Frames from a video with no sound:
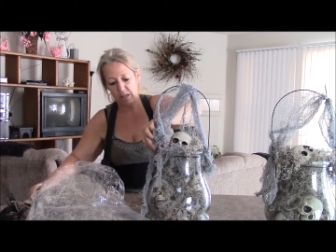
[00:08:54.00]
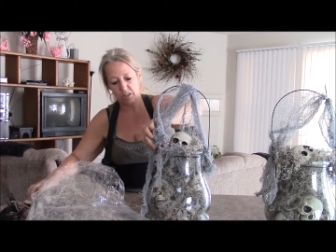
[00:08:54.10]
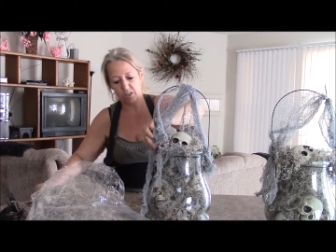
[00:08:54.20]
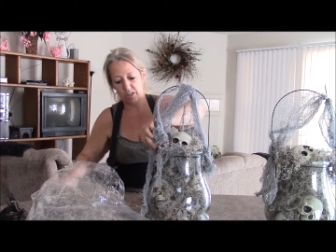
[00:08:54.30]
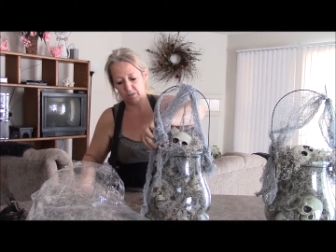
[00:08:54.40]
I
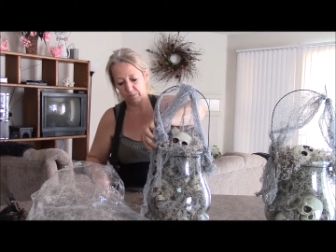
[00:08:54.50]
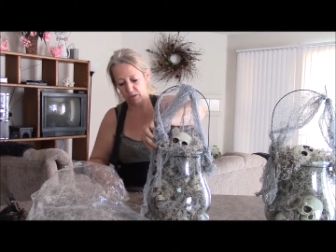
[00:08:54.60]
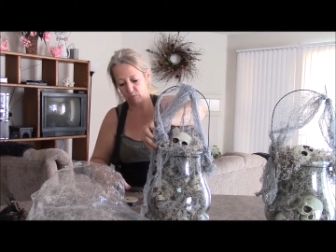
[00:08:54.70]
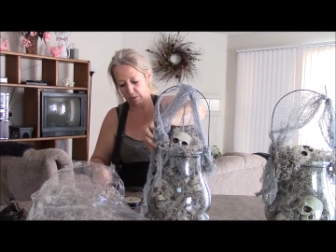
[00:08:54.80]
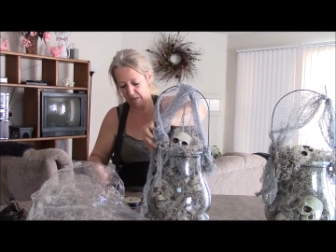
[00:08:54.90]
took some of my
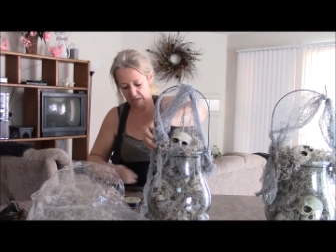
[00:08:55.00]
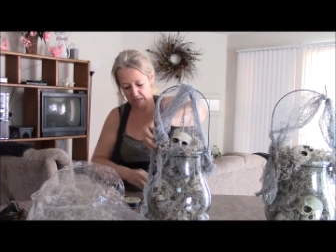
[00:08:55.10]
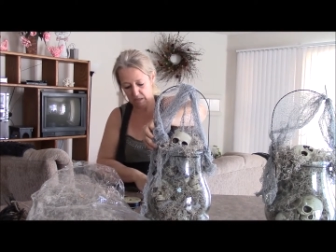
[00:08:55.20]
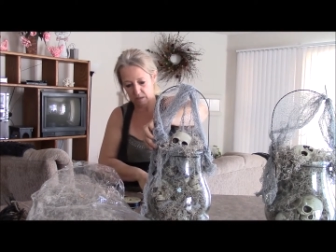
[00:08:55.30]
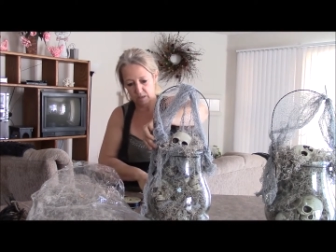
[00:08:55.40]
ribbon,
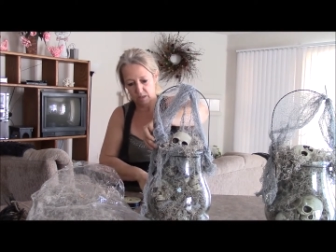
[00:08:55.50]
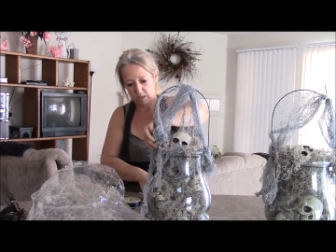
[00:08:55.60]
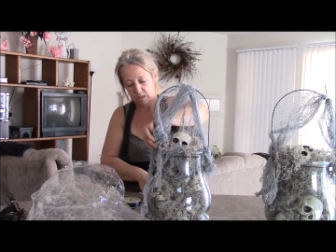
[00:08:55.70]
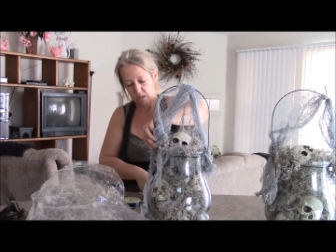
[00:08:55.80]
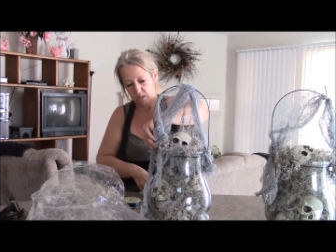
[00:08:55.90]

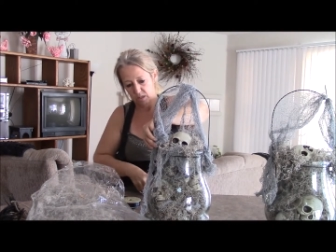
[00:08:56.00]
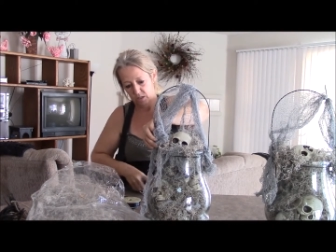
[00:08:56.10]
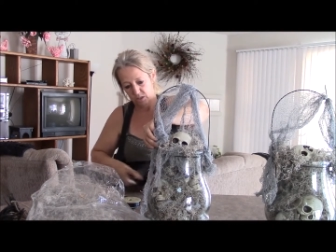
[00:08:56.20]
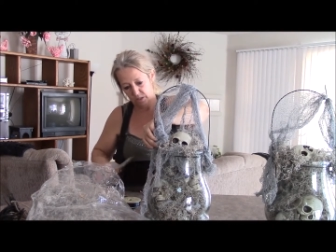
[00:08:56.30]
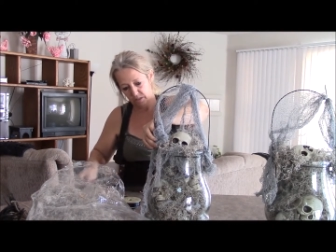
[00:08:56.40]

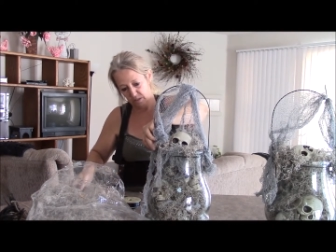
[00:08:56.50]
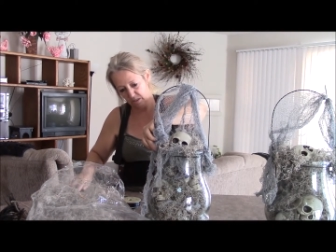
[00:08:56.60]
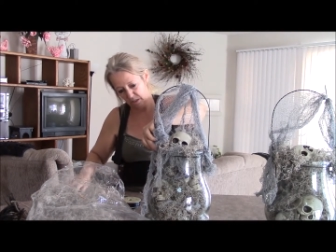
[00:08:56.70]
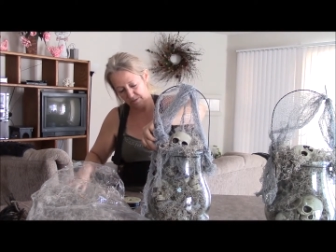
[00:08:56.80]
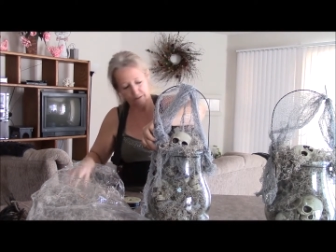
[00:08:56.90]
just
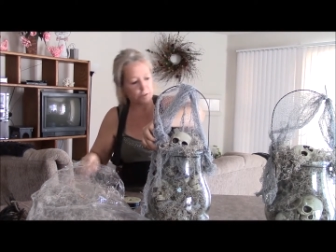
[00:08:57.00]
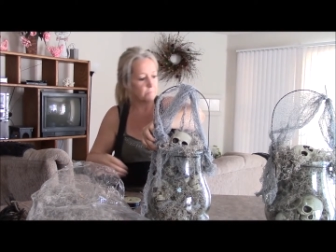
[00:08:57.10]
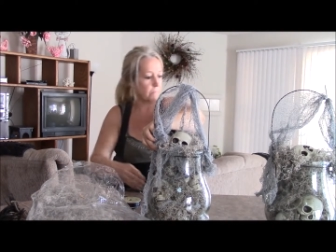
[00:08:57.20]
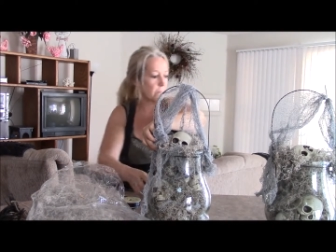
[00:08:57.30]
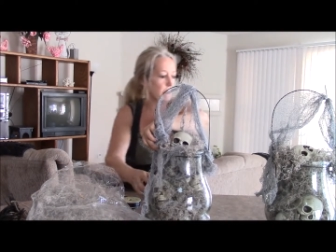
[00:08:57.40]
enough.
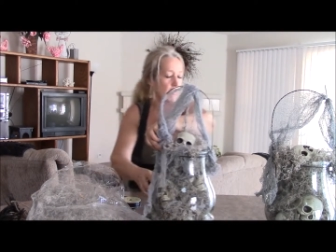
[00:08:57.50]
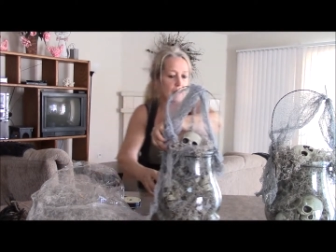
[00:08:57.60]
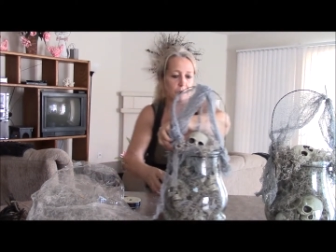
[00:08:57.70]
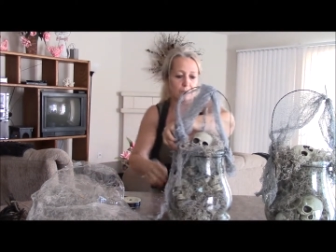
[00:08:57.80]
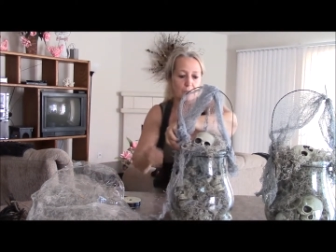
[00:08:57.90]

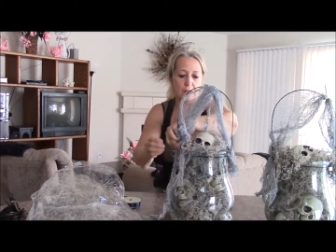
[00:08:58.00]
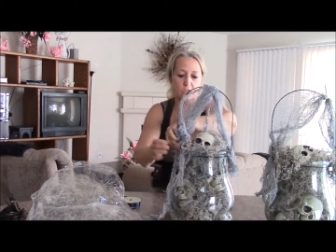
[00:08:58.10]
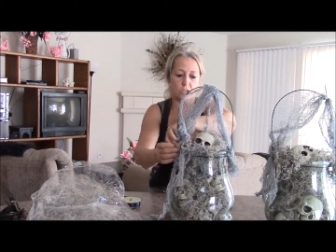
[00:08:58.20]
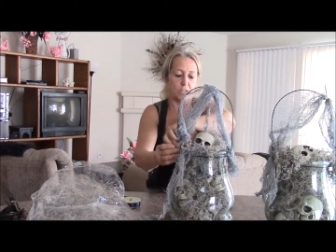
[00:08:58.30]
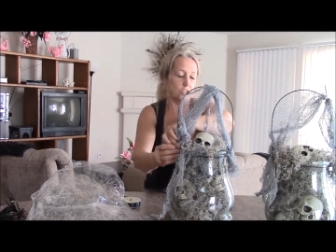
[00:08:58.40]
Actually, I